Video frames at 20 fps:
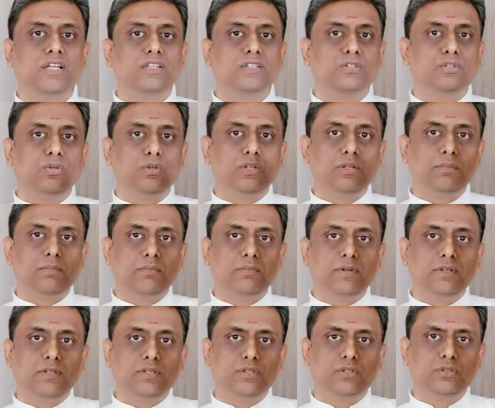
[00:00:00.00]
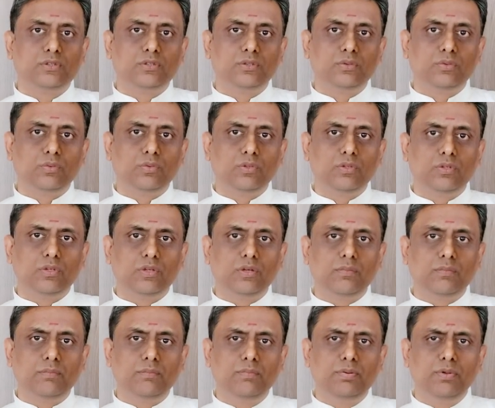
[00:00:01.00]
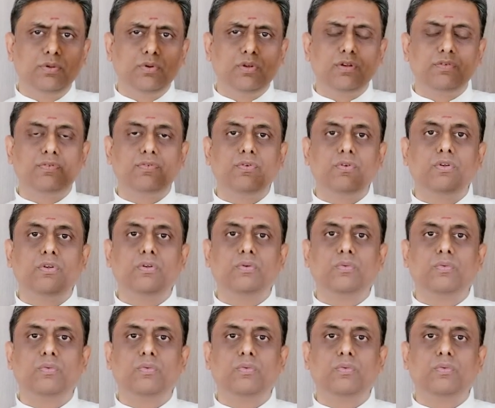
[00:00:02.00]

So the beautiful,